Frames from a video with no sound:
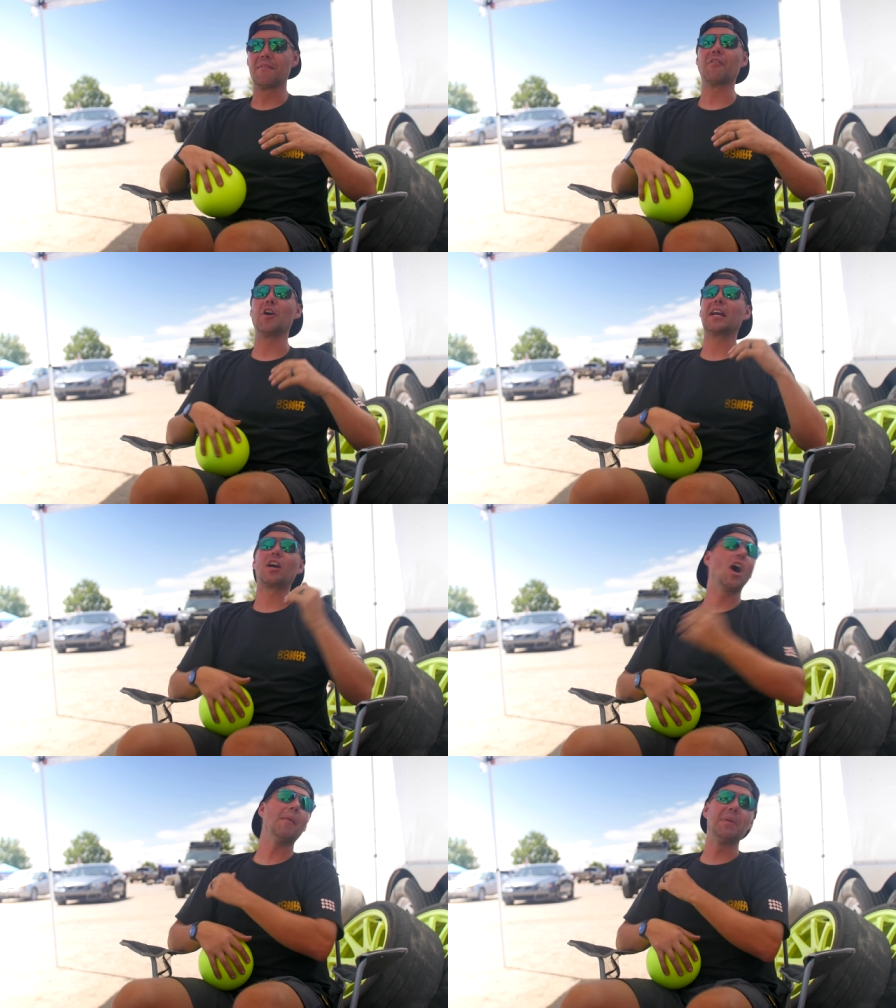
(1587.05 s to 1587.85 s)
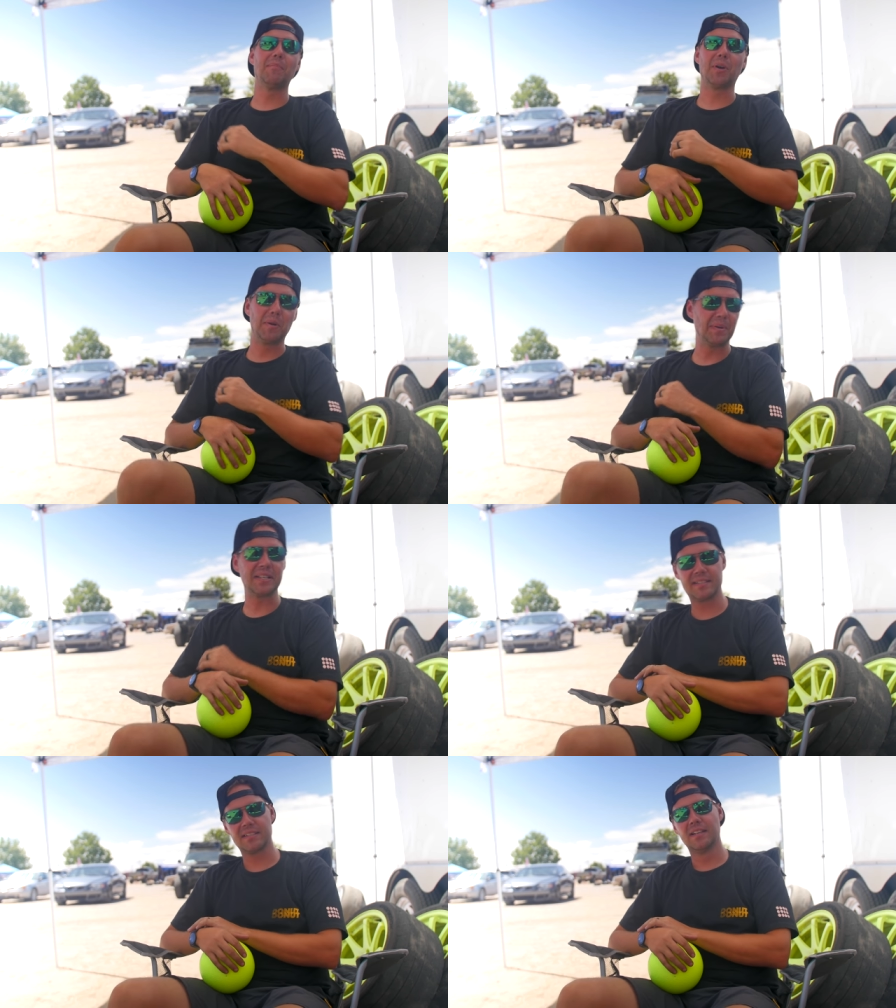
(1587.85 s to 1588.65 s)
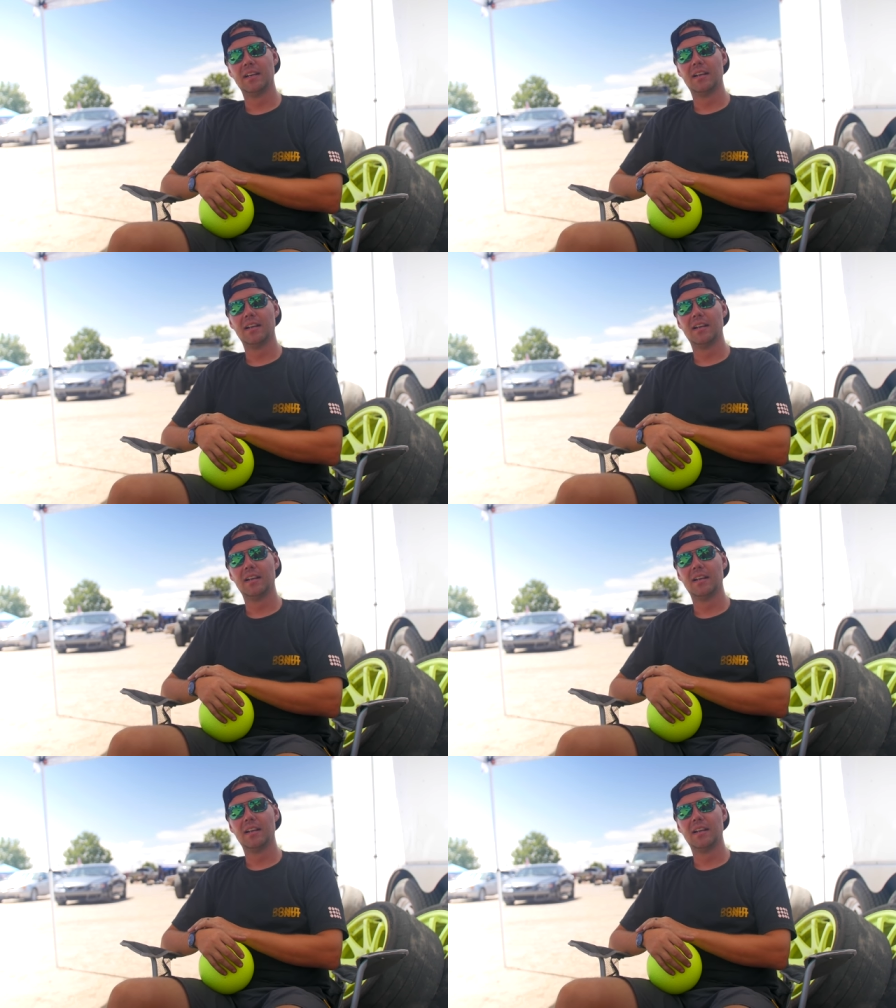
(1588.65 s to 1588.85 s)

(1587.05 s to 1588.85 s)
for a common purpose